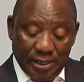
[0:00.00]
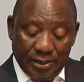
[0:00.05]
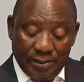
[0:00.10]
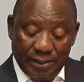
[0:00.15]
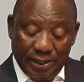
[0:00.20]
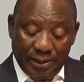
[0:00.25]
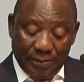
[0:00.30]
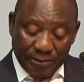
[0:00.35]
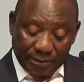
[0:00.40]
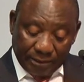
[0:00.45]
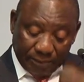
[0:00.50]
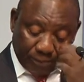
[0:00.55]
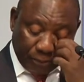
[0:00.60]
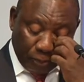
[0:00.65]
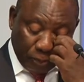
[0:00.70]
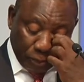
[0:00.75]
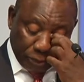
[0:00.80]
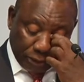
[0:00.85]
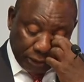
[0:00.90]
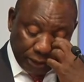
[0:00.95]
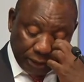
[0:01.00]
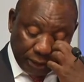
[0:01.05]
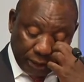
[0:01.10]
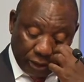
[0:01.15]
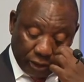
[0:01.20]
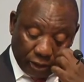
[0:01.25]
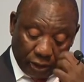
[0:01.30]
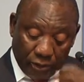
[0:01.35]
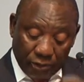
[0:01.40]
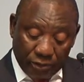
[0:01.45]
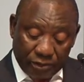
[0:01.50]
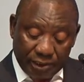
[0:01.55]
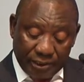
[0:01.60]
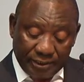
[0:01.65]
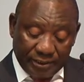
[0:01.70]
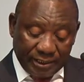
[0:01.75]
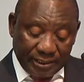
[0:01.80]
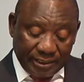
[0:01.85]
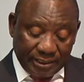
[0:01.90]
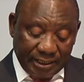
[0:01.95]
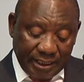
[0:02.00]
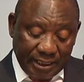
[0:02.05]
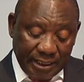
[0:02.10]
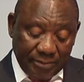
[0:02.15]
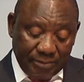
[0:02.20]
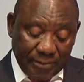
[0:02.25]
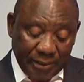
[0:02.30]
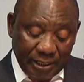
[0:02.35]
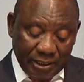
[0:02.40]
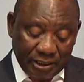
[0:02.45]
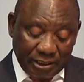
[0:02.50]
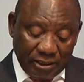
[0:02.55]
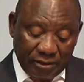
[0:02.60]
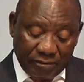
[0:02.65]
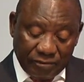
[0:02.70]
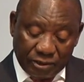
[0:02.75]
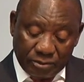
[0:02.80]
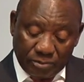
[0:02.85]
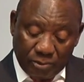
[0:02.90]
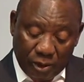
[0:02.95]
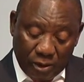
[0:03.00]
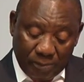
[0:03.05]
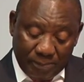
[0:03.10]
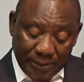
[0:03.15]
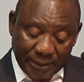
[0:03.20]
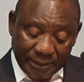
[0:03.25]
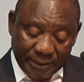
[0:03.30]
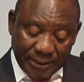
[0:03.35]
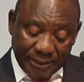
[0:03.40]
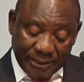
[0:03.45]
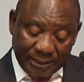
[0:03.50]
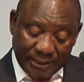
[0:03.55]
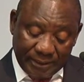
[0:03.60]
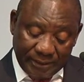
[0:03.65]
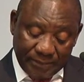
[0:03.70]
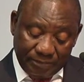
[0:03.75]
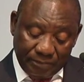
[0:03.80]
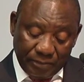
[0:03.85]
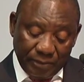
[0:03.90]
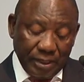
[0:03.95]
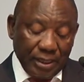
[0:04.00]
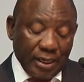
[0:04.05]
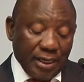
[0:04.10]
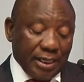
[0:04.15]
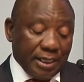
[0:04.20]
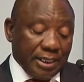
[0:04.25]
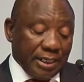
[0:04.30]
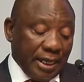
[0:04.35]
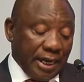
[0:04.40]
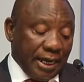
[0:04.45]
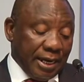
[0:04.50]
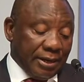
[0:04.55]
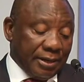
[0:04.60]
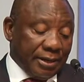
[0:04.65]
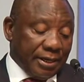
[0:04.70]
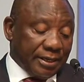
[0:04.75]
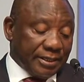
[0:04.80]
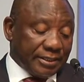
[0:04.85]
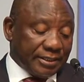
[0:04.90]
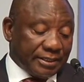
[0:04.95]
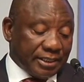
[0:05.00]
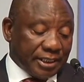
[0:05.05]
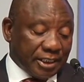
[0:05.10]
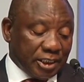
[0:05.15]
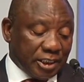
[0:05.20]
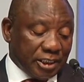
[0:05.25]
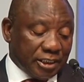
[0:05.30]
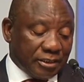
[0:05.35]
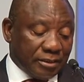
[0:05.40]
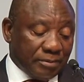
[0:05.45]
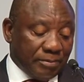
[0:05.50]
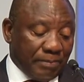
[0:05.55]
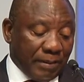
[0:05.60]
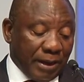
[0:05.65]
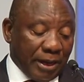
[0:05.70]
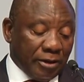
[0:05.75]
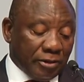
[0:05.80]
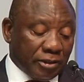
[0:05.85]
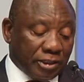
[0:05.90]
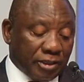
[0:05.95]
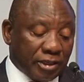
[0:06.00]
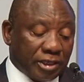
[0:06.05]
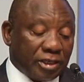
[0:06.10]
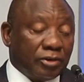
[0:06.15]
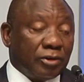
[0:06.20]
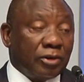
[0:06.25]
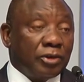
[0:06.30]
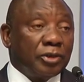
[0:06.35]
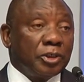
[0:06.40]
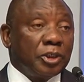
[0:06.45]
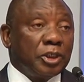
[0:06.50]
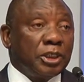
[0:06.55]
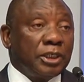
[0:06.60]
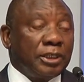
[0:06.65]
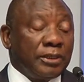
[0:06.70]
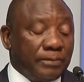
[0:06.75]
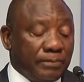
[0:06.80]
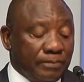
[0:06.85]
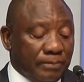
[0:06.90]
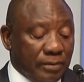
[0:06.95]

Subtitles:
They are supporting the growth and sustainability of small business in areas such as biotechnology